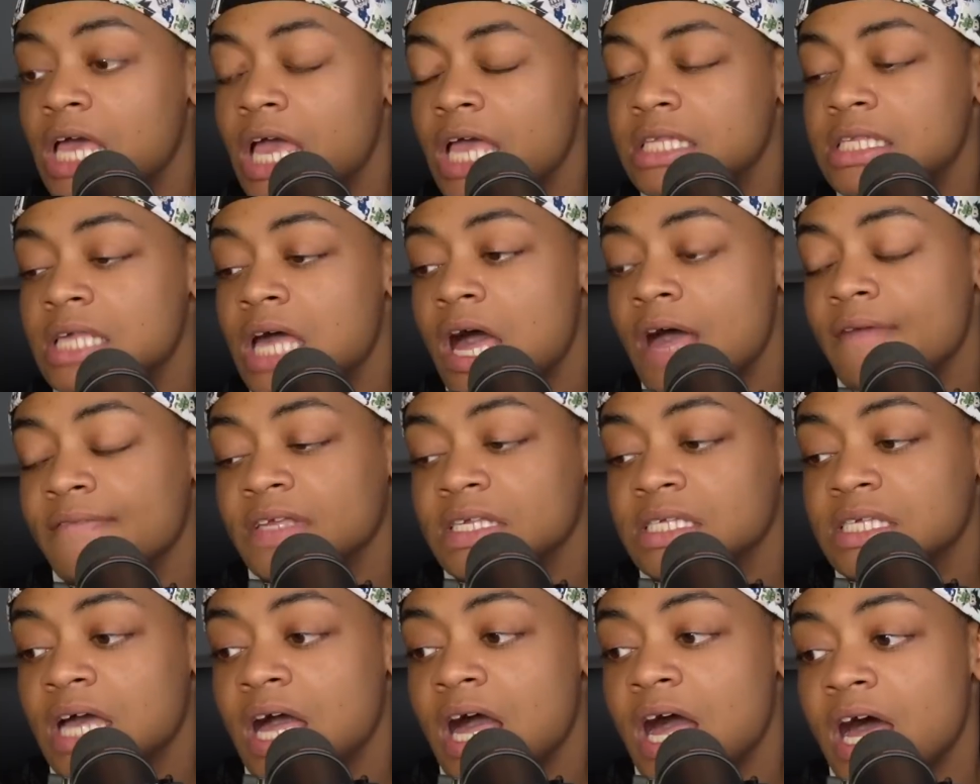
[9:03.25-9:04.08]
It's
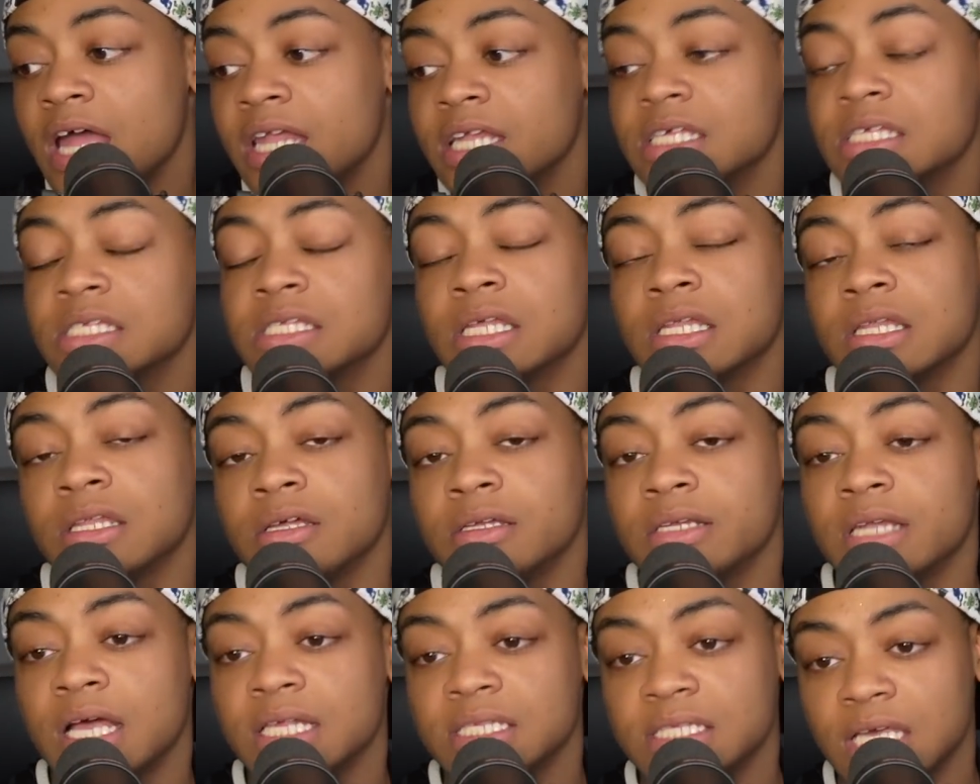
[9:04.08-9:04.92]
obvious Kahanna's
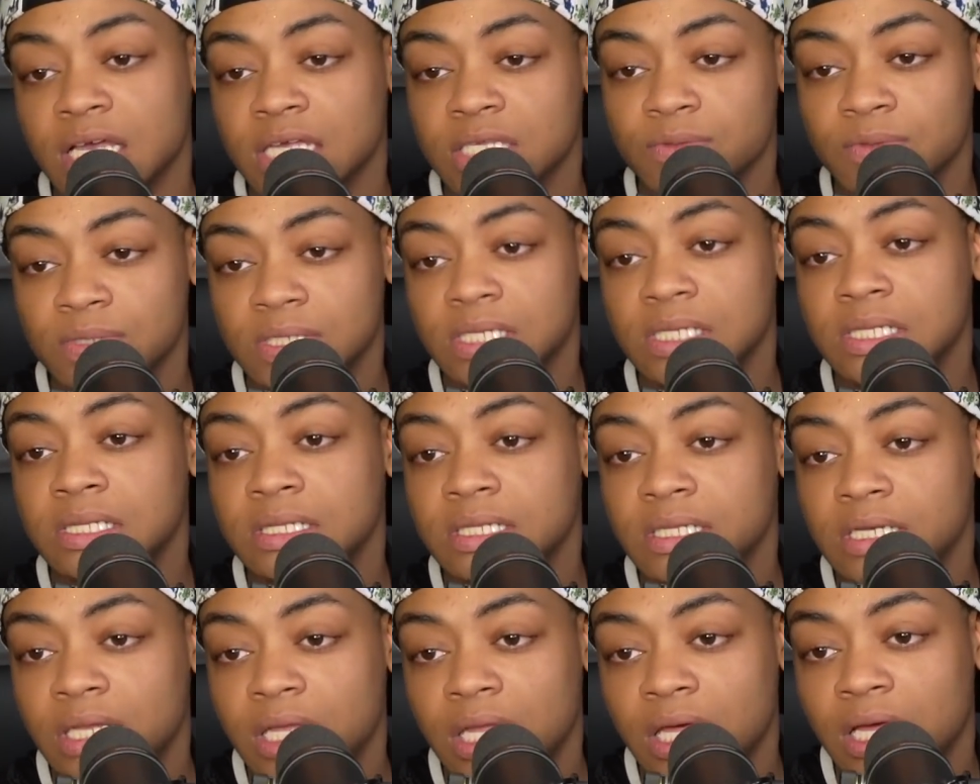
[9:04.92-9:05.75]
Lil Nas X was
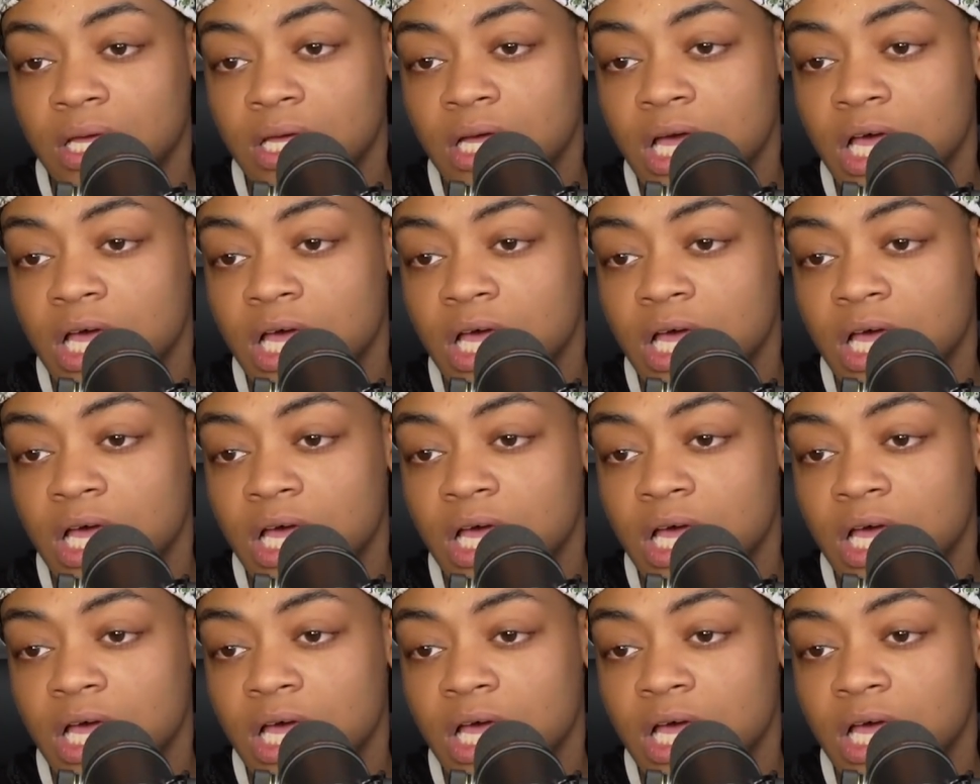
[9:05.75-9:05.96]
clearly a,